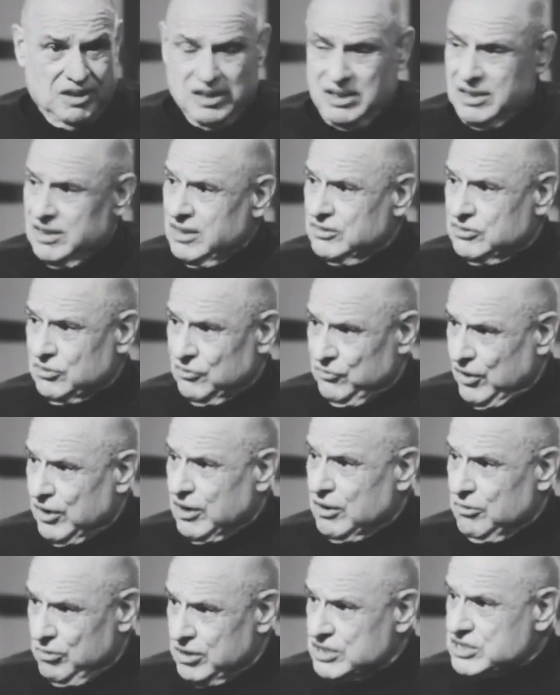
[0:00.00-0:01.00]
Uh, it's a
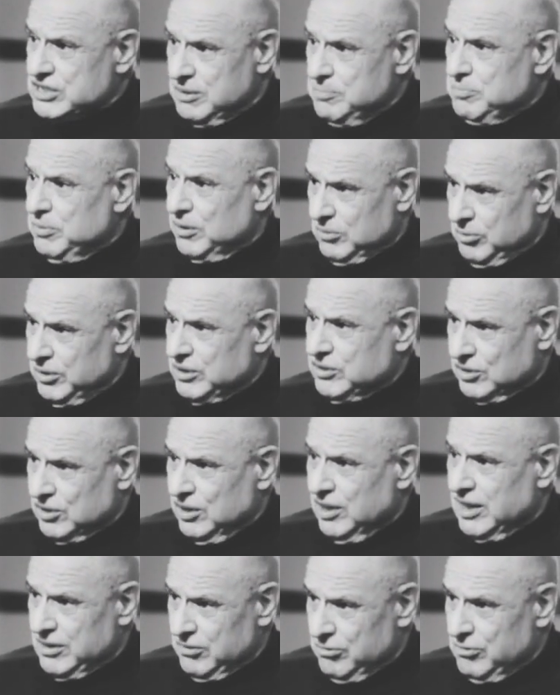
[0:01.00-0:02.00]
very risky book. We
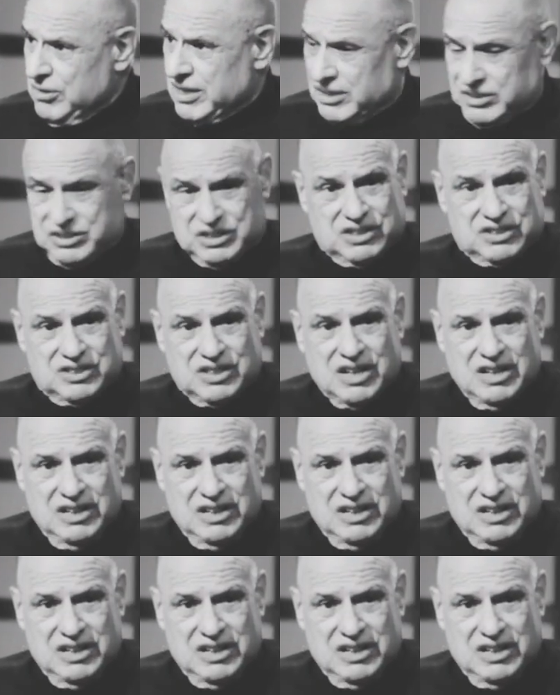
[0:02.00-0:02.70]
took a lot of risks